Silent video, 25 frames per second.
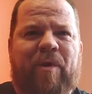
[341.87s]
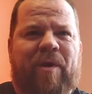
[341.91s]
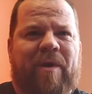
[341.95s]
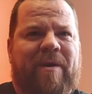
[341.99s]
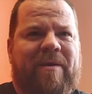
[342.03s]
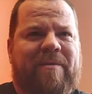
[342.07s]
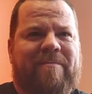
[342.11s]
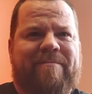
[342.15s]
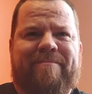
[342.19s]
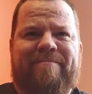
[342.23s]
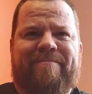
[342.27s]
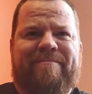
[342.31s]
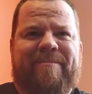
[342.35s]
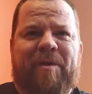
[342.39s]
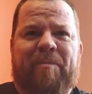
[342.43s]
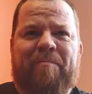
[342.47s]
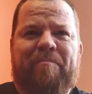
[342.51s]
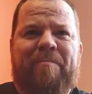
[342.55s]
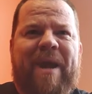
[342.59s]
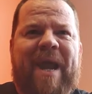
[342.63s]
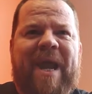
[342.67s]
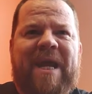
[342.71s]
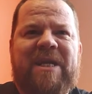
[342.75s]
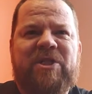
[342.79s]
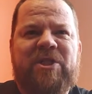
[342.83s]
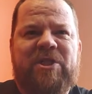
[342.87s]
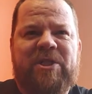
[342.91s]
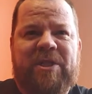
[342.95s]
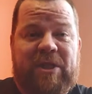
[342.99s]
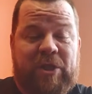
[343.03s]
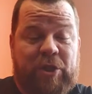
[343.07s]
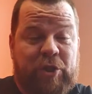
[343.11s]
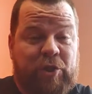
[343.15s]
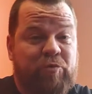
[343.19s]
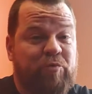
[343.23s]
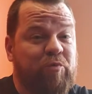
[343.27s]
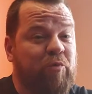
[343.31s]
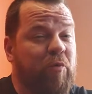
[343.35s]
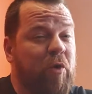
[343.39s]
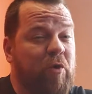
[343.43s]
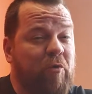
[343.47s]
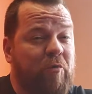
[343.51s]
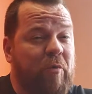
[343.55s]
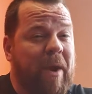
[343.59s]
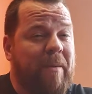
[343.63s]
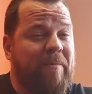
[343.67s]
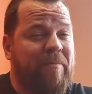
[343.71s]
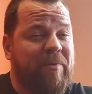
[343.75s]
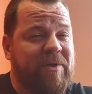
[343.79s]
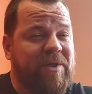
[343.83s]
a compassionate and true
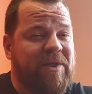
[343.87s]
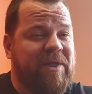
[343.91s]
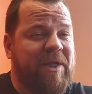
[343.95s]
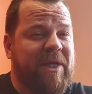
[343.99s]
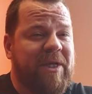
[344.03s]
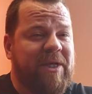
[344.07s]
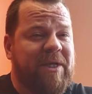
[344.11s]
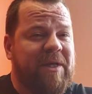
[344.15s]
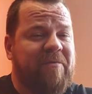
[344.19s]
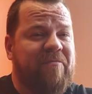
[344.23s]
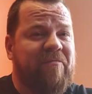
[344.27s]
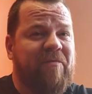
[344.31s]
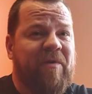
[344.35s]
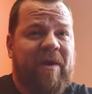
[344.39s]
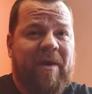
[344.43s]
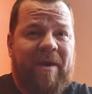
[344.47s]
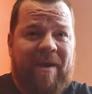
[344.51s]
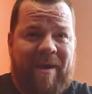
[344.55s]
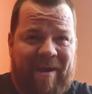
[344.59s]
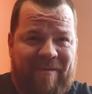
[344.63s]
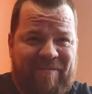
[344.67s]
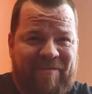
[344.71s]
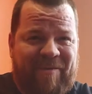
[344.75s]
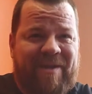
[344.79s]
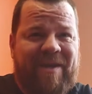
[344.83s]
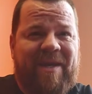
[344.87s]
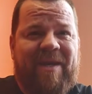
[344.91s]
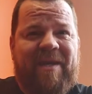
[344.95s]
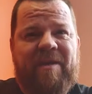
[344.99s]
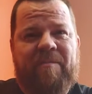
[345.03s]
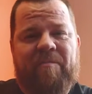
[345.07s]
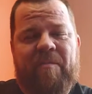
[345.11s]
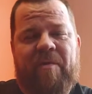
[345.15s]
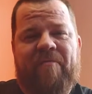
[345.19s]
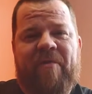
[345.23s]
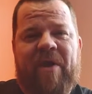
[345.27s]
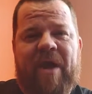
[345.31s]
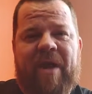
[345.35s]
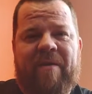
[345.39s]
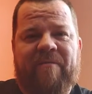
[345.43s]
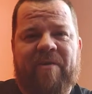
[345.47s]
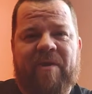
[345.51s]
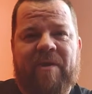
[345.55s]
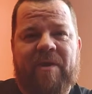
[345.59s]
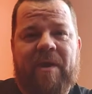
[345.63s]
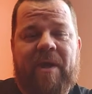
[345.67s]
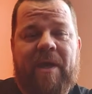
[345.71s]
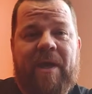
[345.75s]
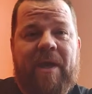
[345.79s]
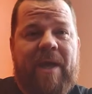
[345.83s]
representative of the kingdom of heaven.
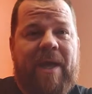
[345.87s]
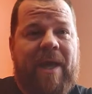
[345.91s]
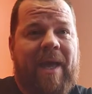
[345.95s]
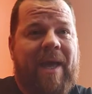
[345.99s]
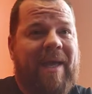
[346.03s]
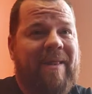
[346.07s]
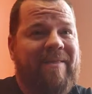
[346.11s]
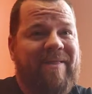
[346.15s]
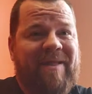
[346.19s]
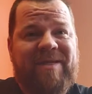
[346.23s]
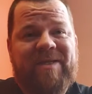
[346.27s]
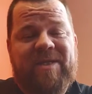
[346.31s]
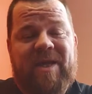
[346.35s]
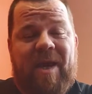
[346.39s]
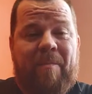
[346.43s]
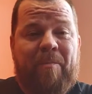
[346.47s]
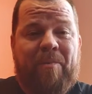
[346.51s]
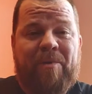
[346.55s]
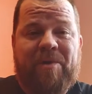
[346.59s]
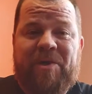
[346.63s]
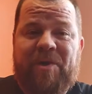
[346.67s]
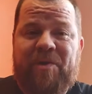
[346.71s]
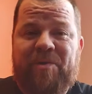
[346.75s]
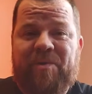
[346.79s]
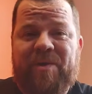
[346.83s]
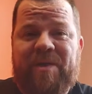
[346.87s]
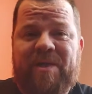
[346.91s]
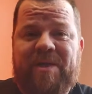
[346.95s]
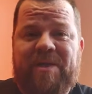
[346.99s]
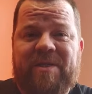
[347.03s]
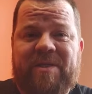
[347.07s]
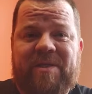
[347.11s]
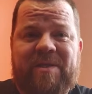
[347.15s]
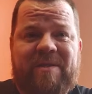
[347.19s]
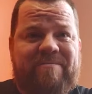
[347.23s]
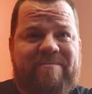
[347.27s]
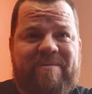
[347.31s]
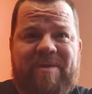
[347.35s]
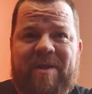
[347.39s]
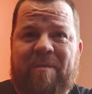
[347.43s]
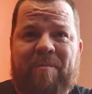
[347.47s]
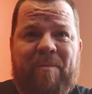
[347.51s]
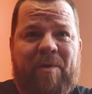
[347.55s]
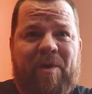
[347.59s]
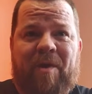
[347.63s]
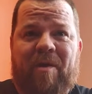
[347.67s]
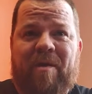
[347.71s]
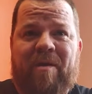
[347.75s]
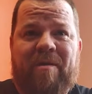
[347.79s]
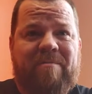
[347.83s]
And these opportunities come
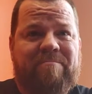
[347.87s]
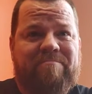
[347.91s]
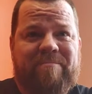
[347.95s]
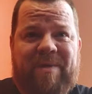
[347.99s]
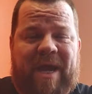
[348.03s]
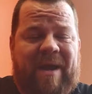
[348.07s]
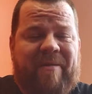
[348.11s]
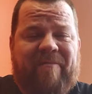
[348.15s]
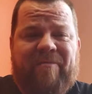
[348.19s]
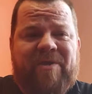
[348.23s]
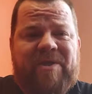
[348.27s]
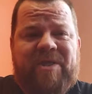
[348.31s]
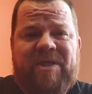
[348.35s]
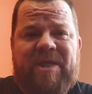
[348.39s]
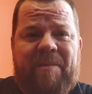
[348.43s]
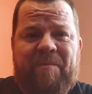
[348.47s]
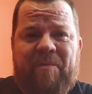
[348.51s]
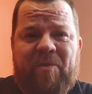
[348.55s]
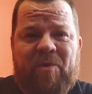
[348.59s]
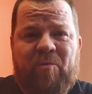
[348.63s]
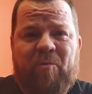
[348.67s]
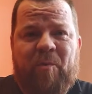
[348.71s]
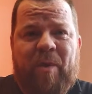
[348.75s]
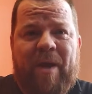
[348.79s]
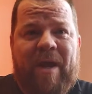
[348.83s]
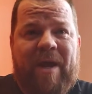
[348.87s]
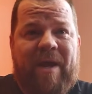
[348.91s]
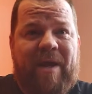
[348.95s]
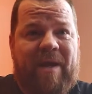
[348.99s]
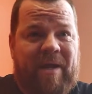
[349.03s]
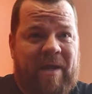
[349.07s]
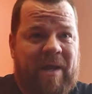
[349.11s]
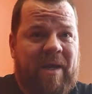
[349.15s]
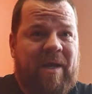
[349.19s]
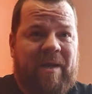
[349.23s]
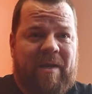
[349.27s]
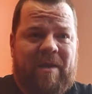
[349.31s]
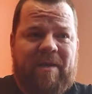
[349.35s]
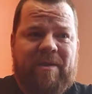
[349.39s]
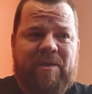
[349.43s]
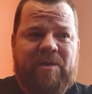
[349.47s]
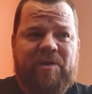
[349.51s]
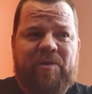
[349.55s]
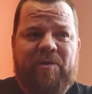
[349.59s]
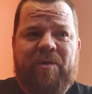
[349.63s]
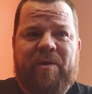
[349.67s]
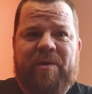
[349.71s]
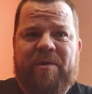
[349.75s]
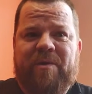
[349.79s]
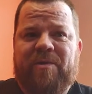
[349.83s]
along every step of the way
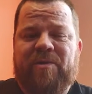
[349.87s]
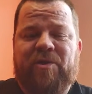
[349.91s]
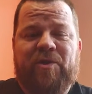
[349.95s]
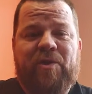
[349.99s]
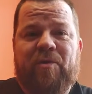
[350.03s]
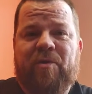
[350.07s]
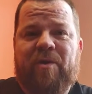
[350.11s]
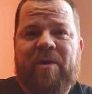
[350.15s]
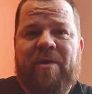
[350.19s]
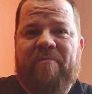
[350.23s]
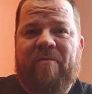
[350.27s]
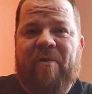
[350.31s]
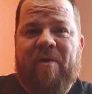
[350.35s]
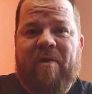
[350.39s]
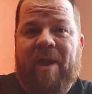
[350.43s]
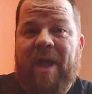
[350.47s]
during the journey of our